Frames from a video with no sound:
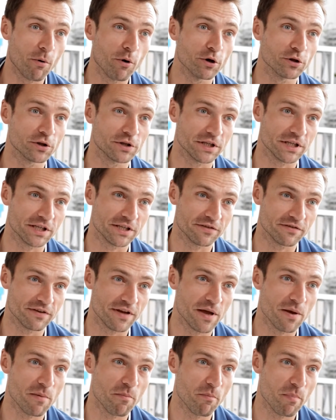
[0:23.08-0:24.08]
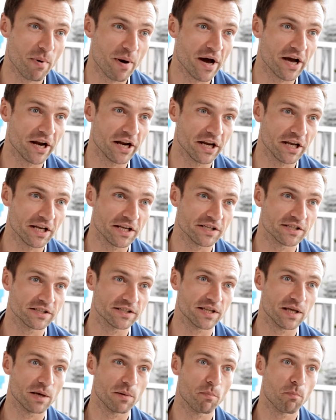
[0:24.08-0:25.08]
for making careless mistakes and
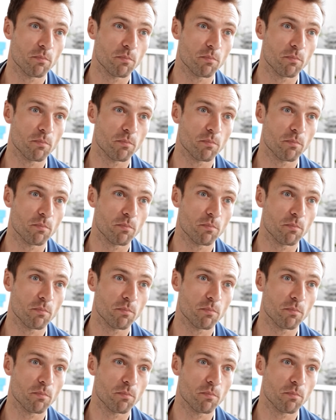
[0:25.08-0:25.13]
also had to